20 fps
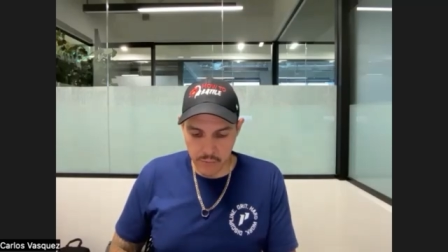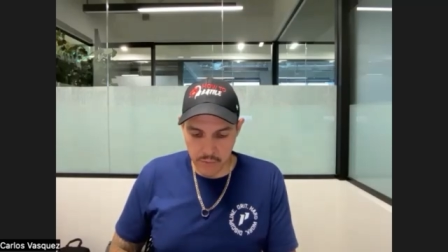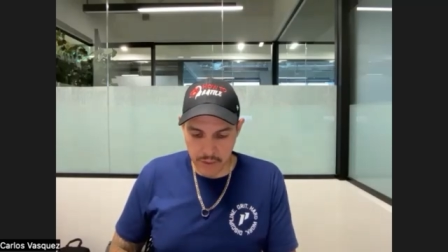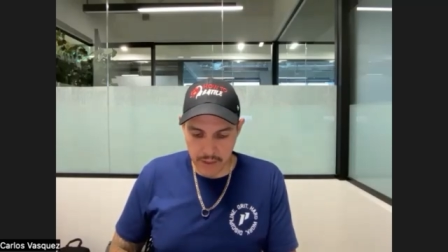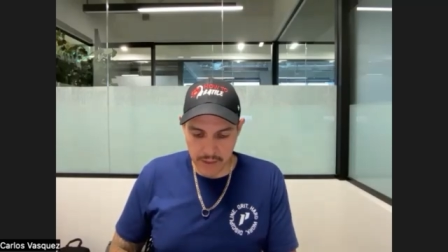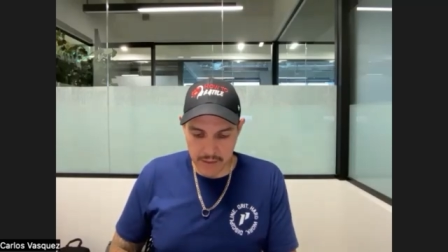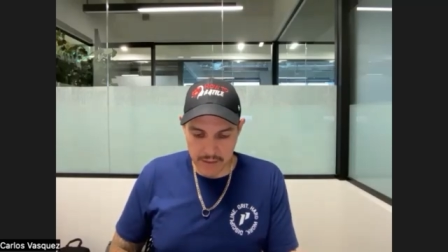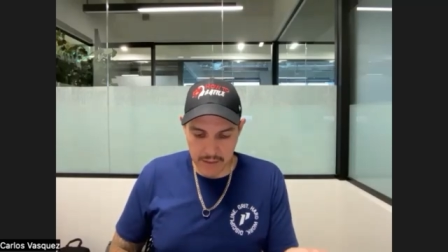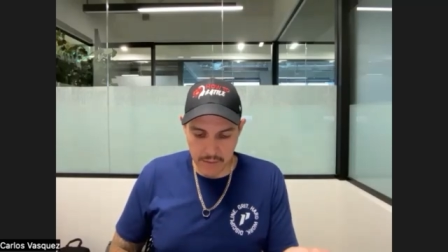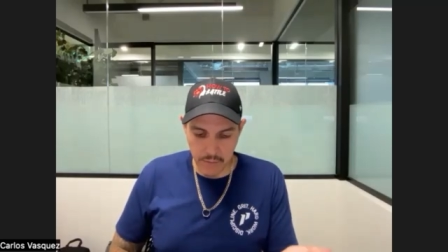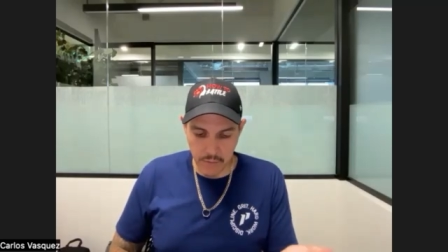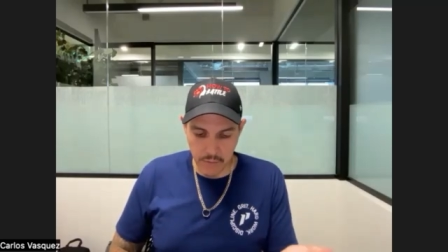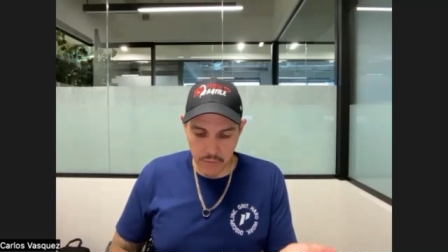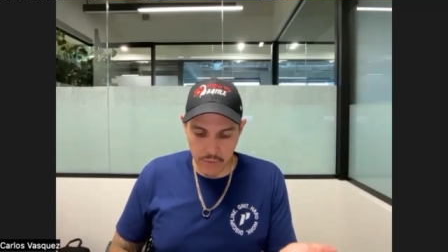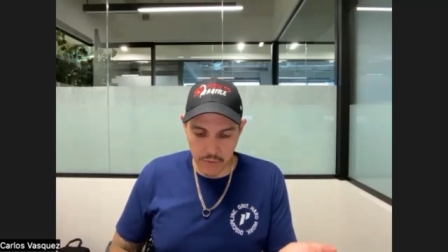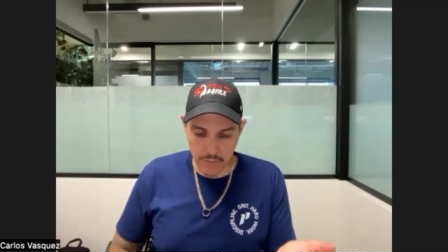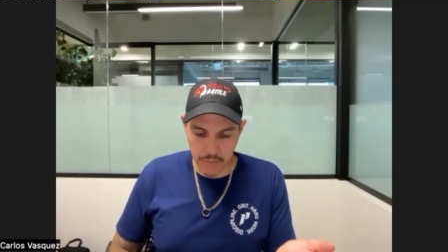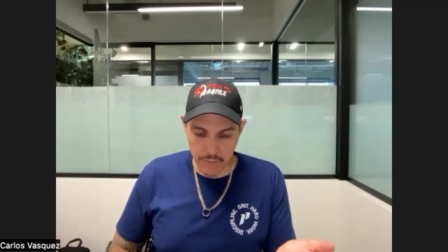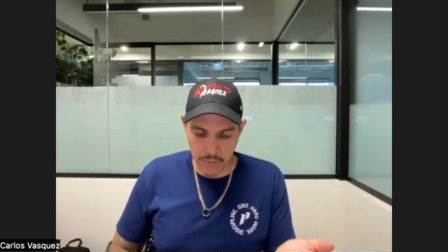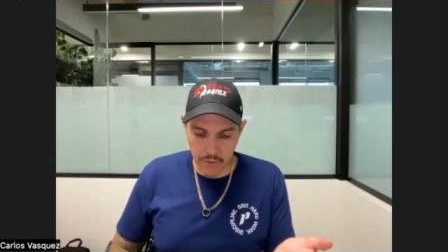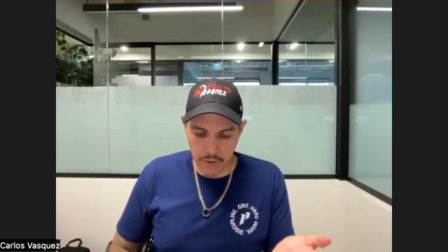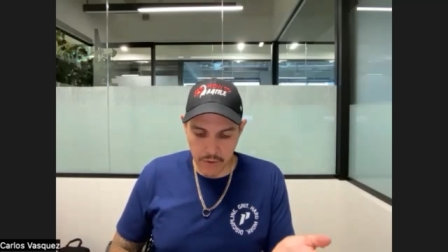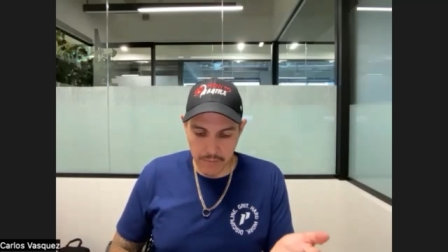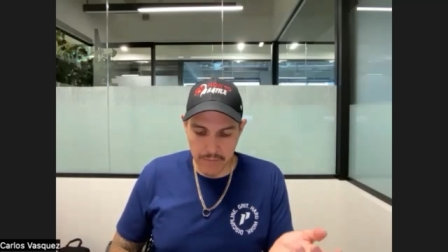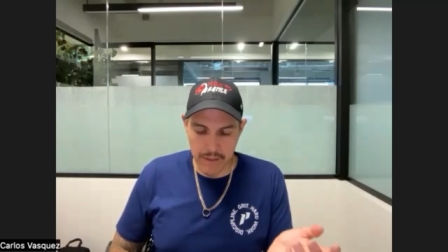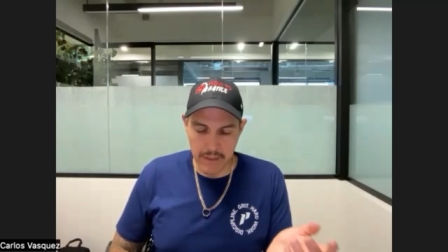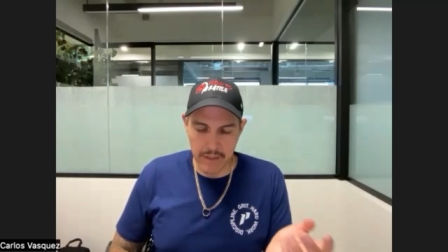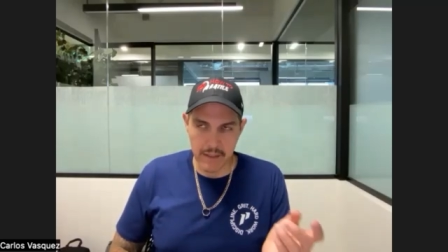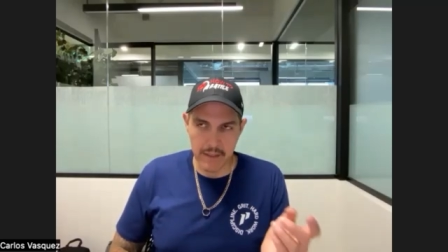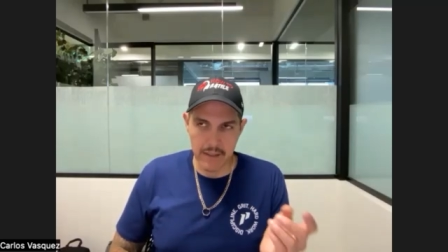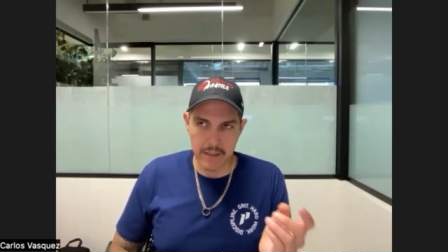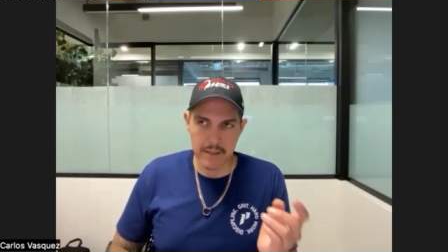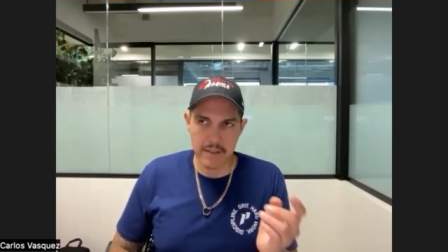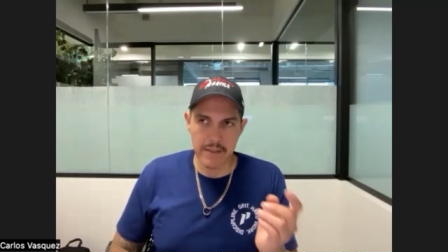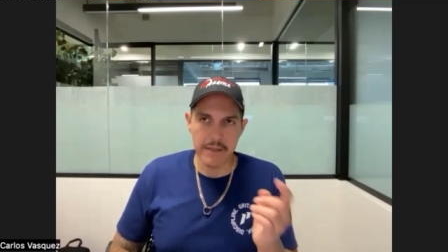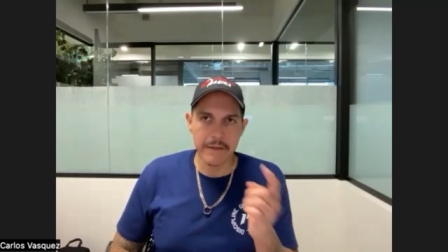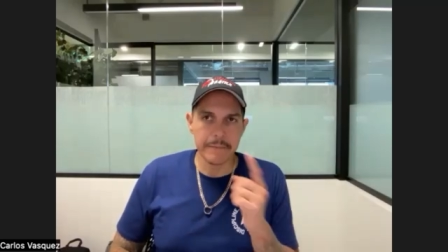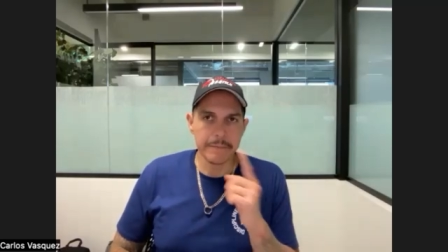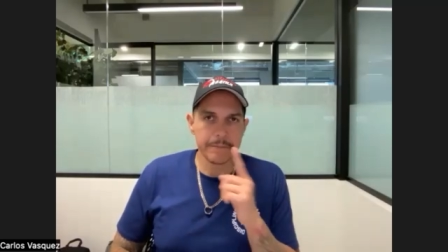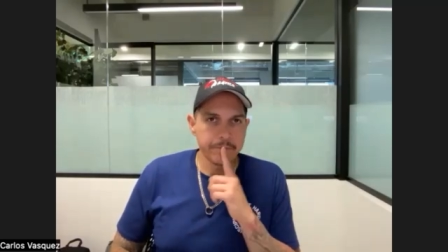like I said, wrote the book
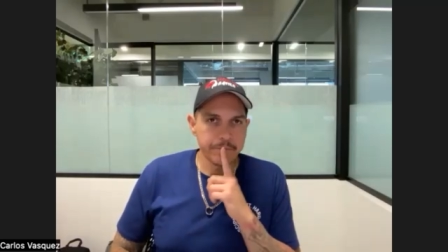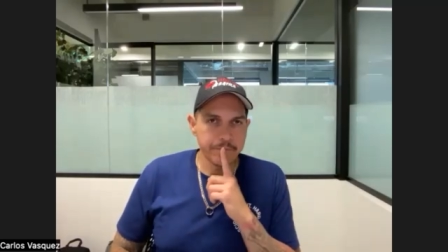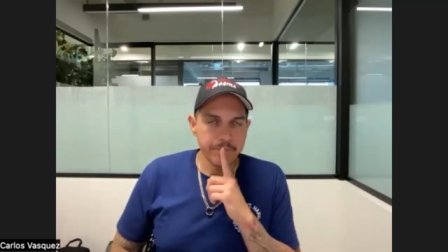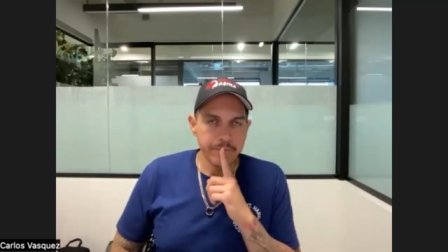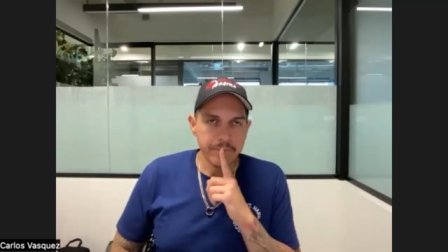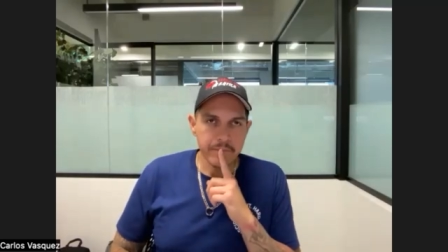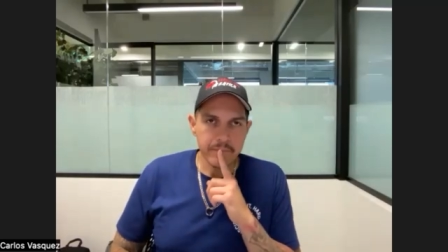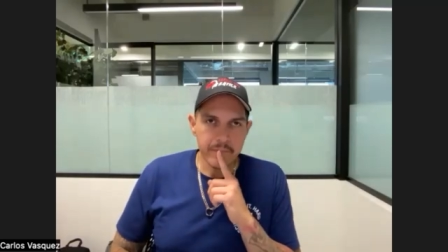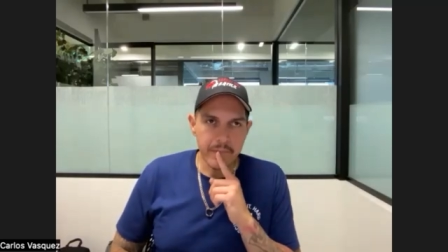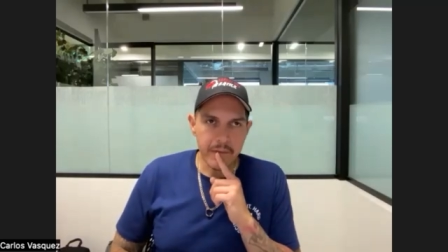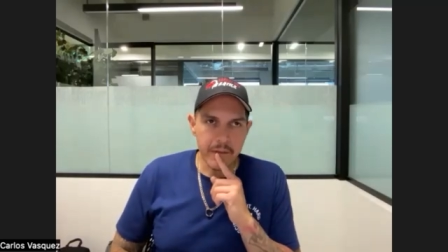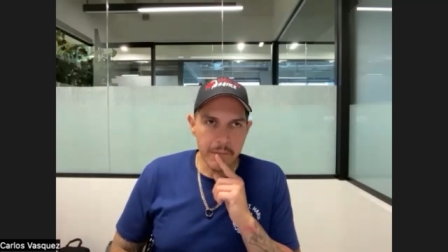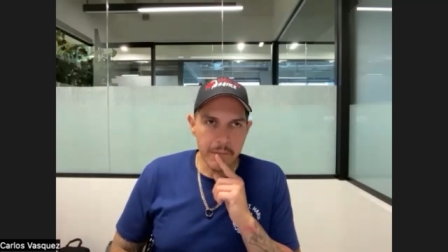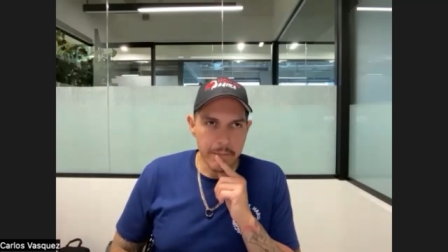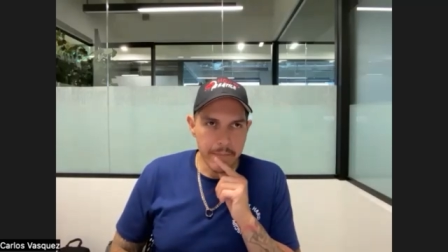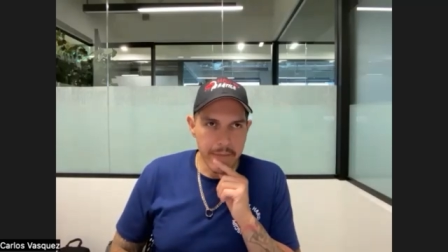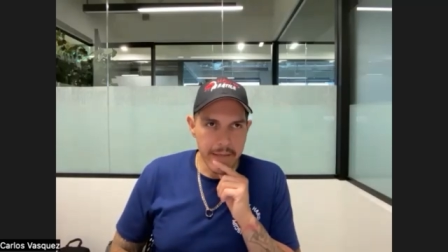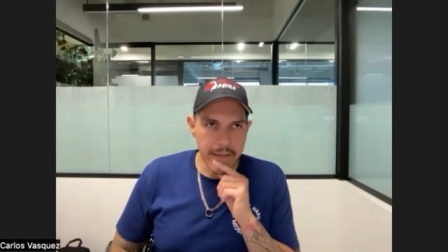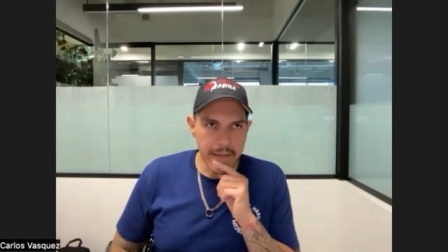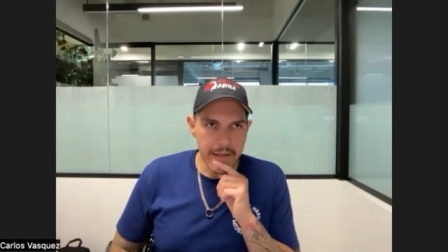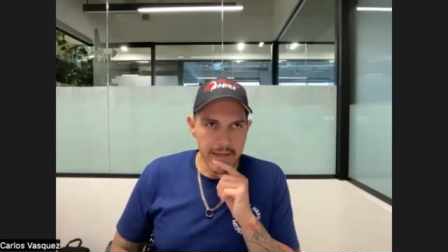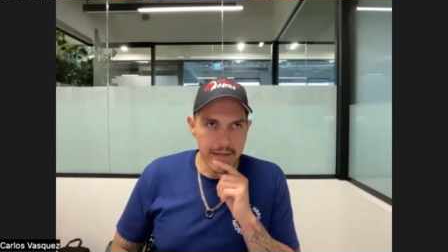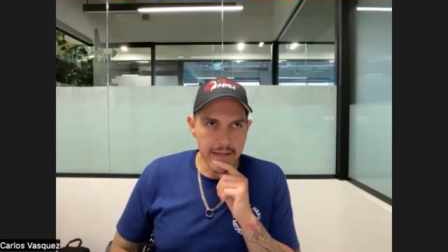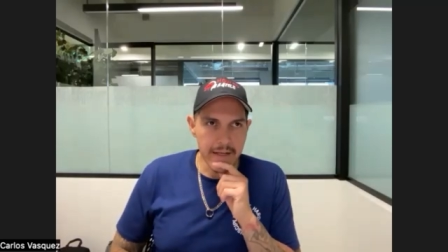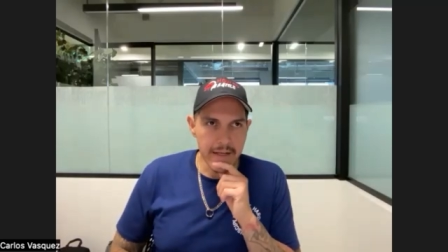because men